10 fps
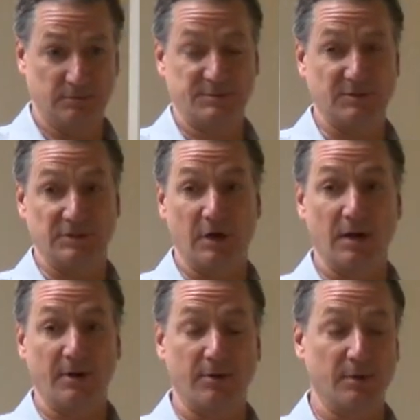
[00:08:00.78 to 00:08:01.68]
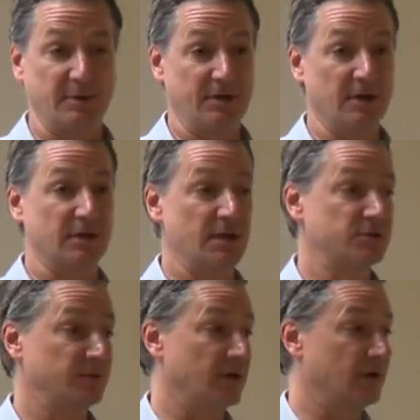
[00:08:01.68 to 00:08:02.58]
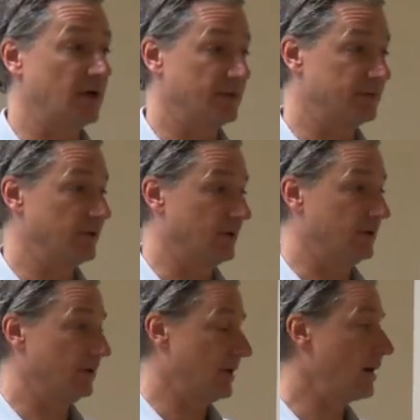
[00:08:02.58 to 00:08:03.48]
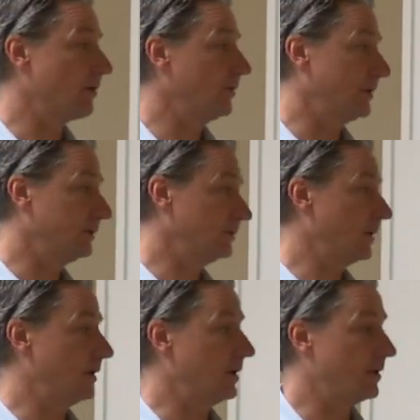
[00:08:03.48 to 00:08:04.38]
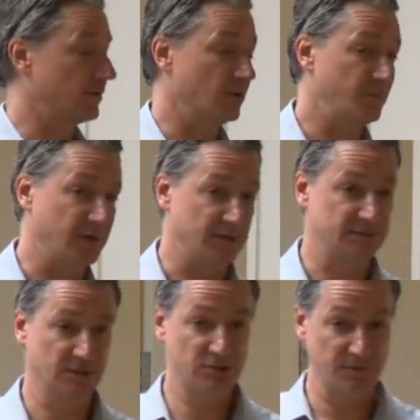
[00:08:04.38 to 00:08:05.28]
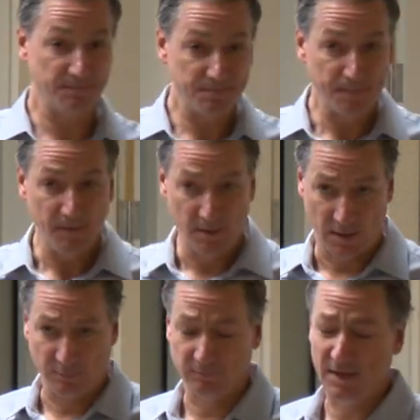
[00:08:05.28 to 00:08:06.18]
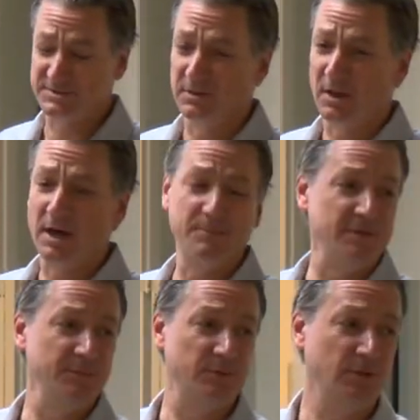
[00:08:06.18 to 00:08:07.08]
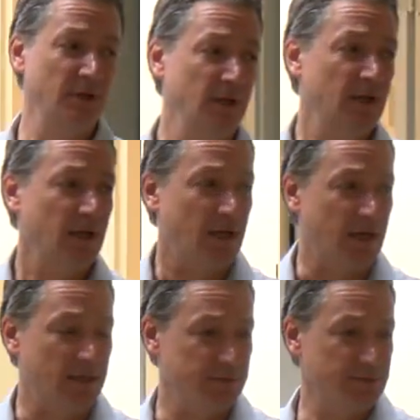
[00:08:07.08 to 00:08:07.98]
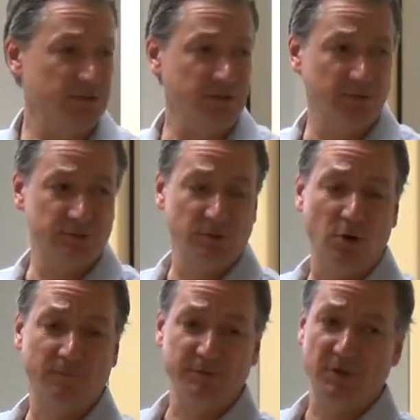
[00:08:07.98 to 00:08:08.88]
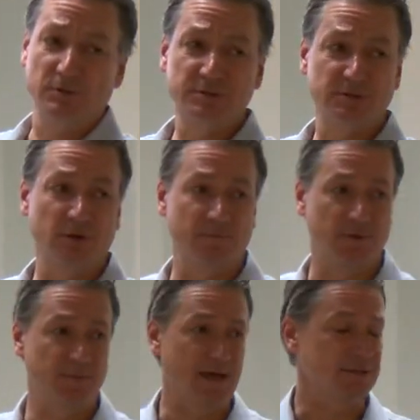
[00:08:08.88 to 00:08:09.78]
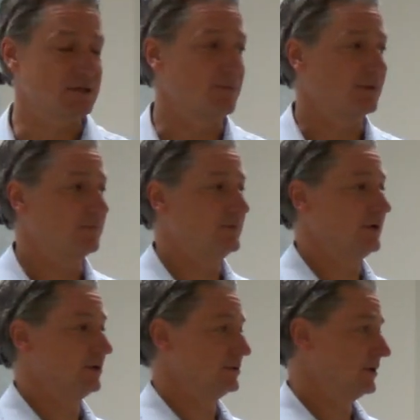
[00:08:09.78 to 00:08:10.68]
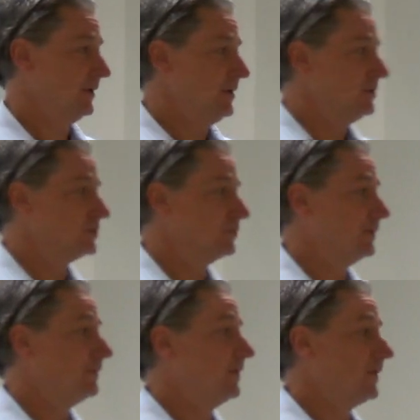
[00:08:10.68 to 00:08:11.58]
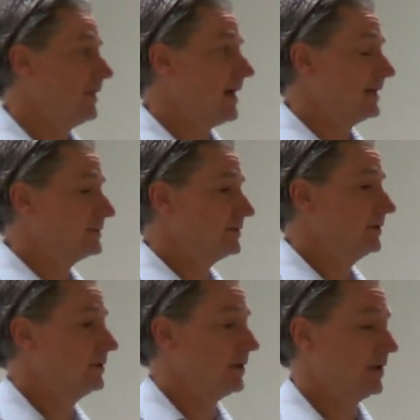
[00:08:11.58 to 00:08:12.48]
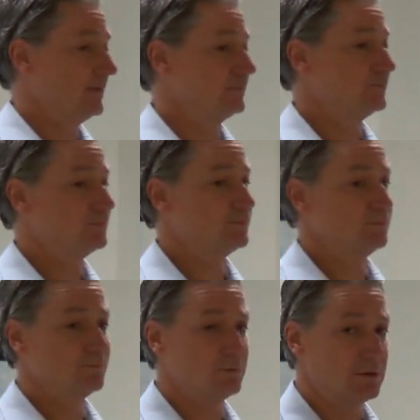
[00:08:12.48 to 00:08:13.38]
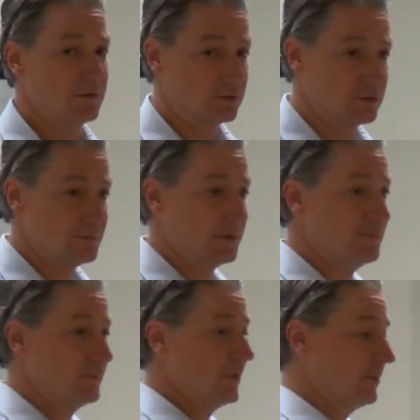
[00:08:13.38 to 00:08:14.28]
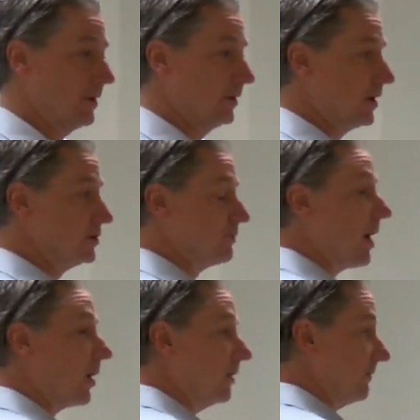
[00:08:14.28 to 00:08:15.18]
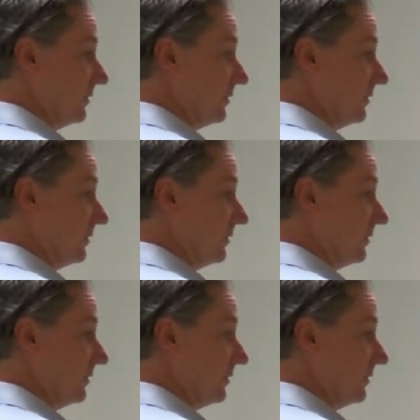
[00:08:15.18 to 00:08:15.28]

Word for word: especially in our area, but in our country on, on heroin and other opiate addiction. And we've lost a lot of people uh, either to overdose over the past couple of years. So we feel that um, you know, there could be a, a, large part of